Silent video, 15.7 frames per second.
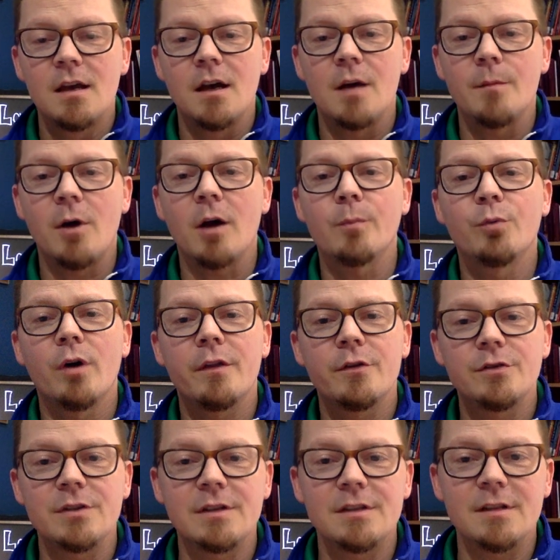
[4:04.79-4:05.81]
our
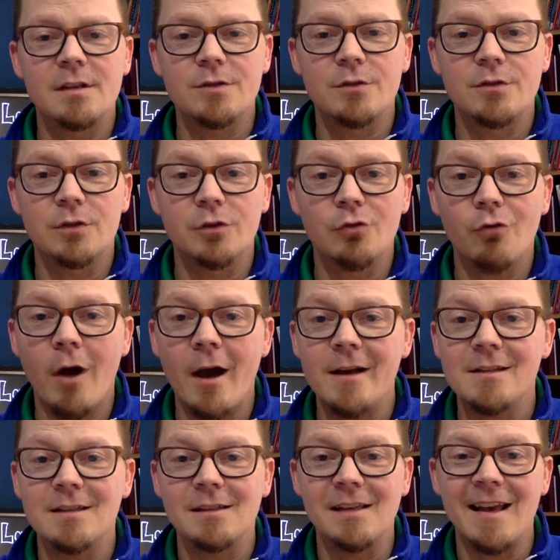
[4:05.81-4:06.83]
brothers and sisters in
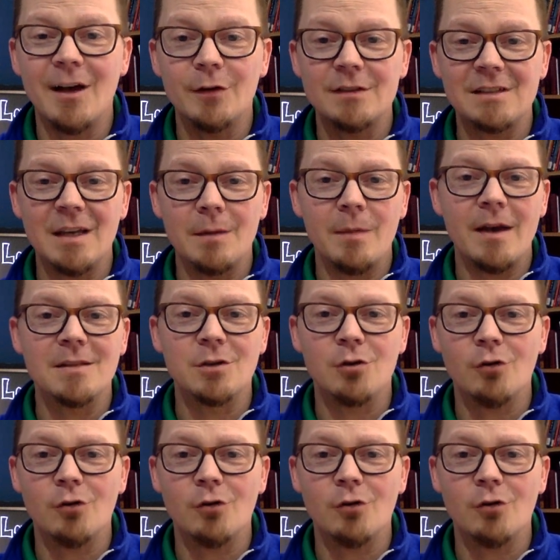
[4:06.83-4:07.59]
Christ and the LCMS